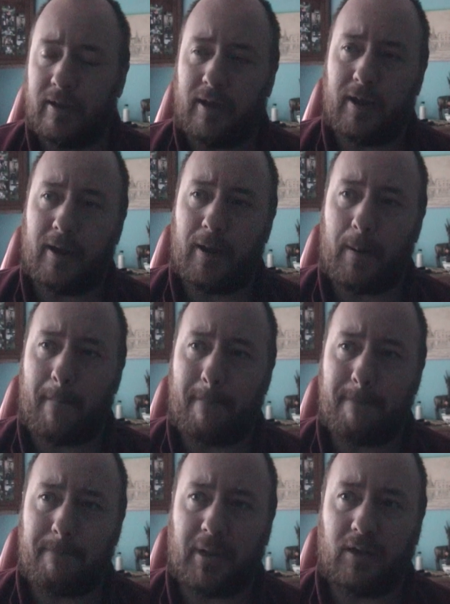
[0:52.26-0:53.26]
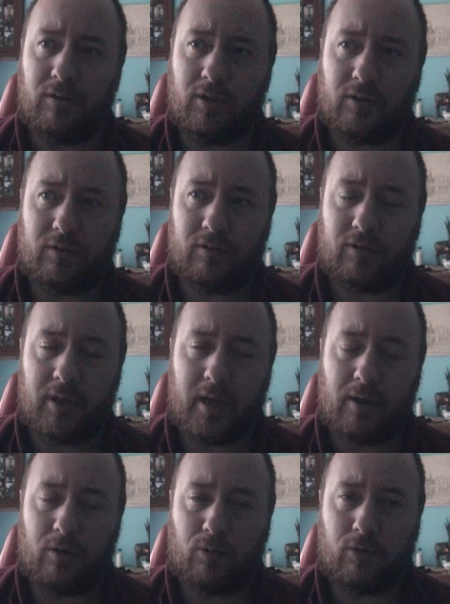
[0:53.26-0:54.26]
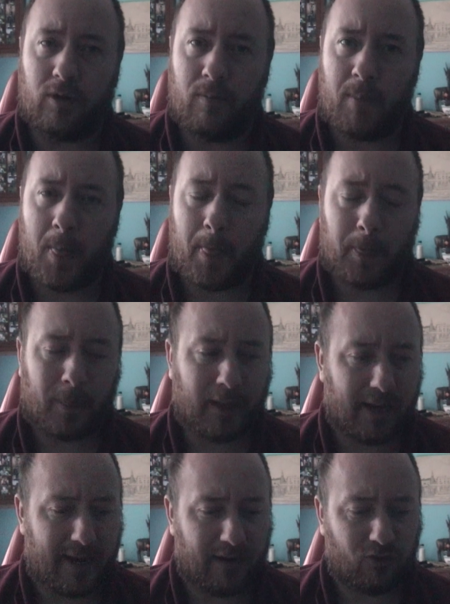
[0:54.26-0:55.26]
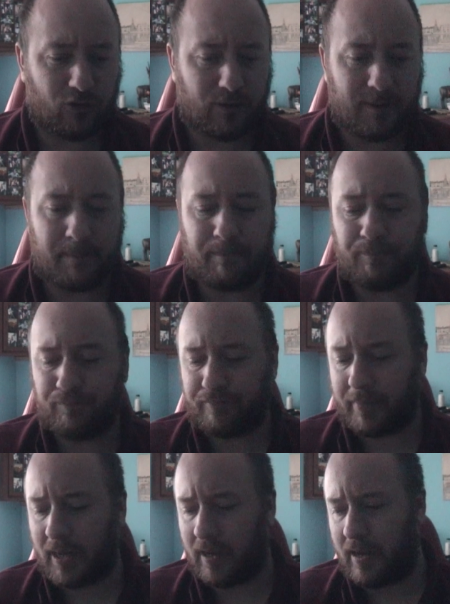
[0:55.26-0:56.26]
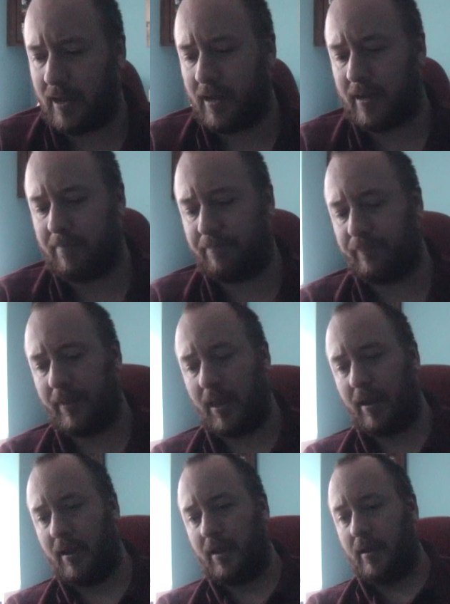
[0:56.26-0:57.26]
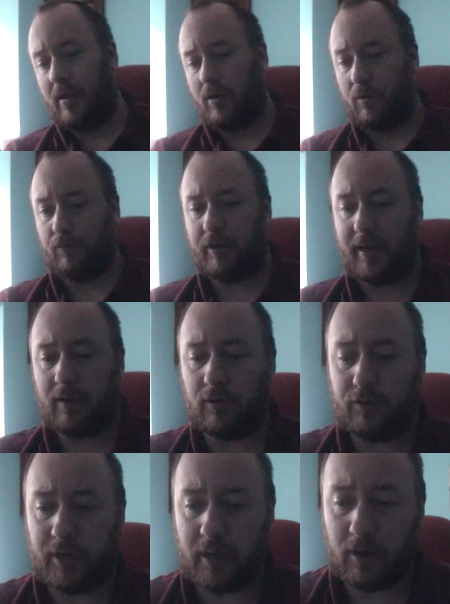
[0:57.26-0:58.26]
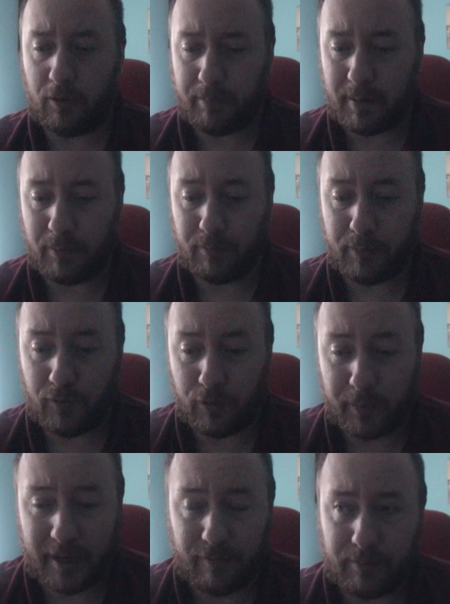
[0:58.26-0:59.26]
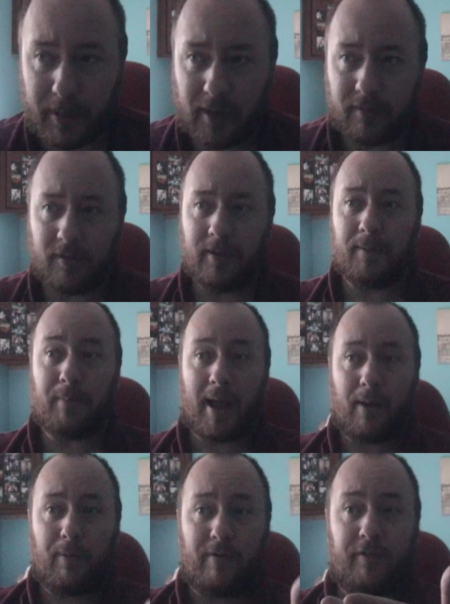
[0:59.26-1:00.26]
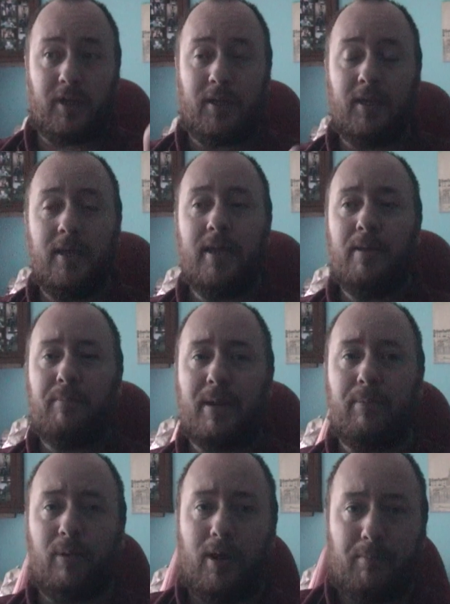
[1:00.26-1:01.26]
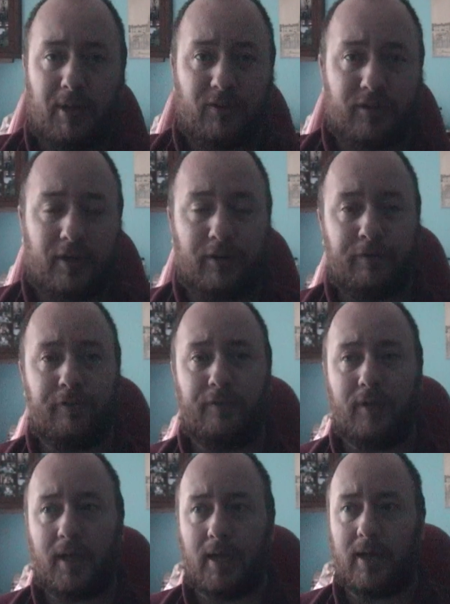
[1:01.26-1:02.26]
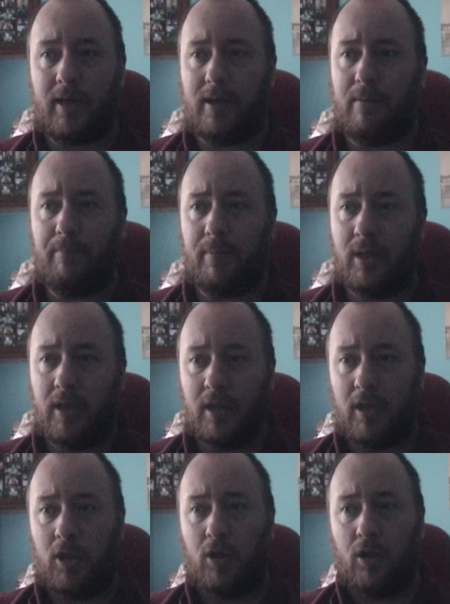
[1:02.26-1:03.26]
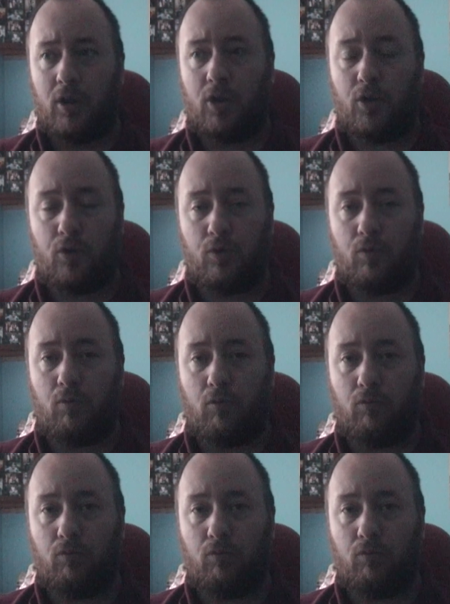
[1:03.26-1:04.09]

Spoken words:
because it's an old connection, an old technology, and a lot of people have moved away from it. However, people like myself, who